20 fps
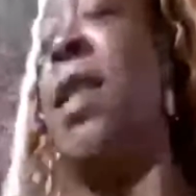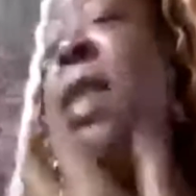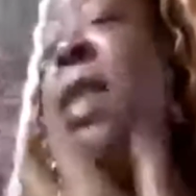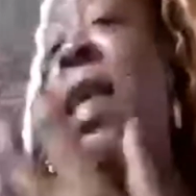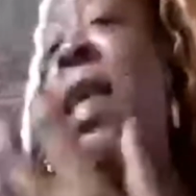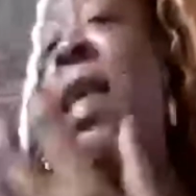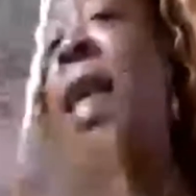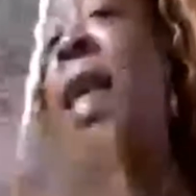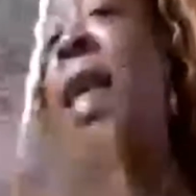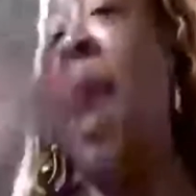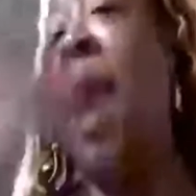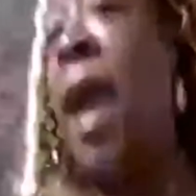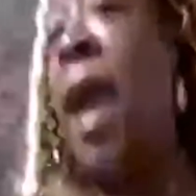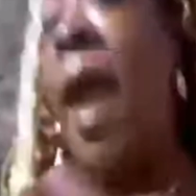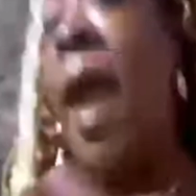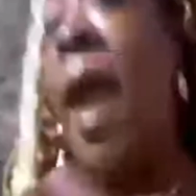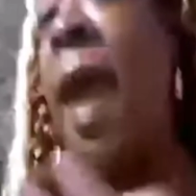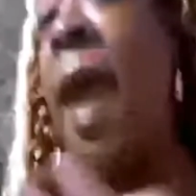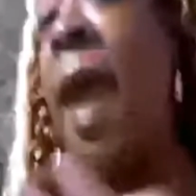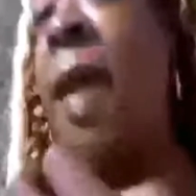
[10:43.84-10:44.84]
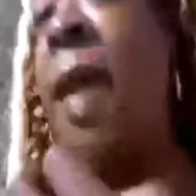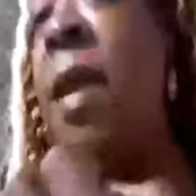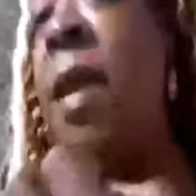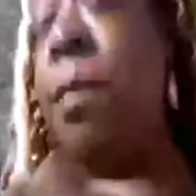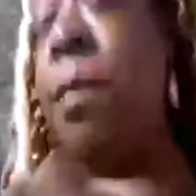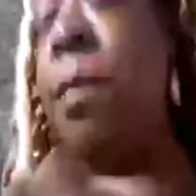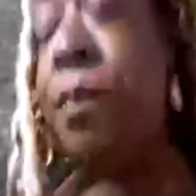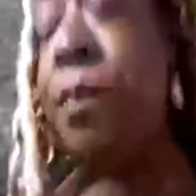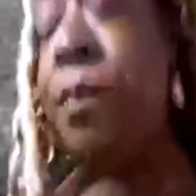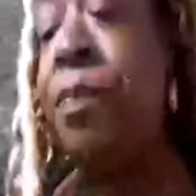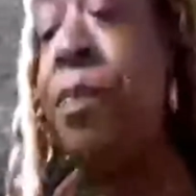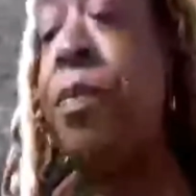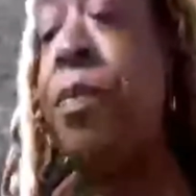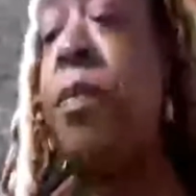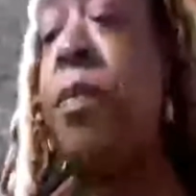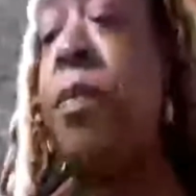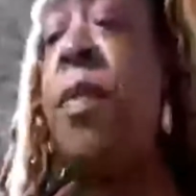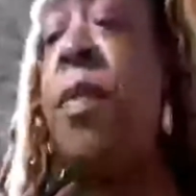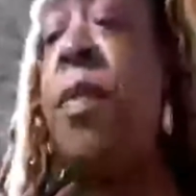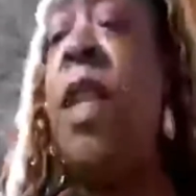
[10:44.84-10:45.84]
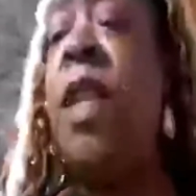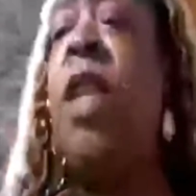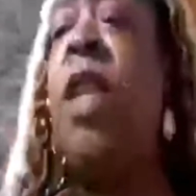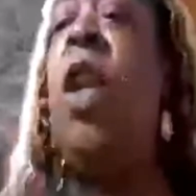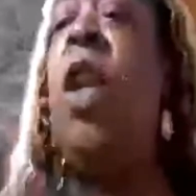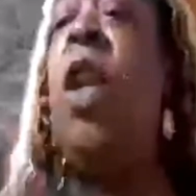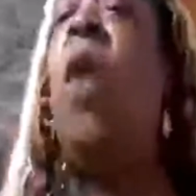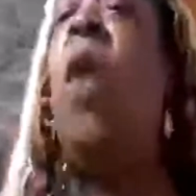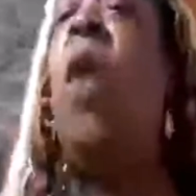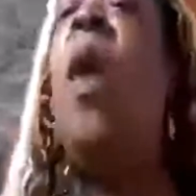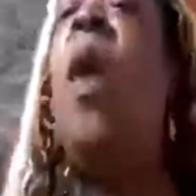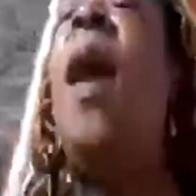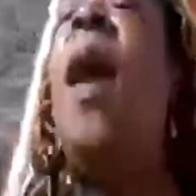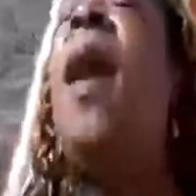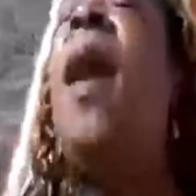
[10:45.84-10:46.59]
to get at, you know,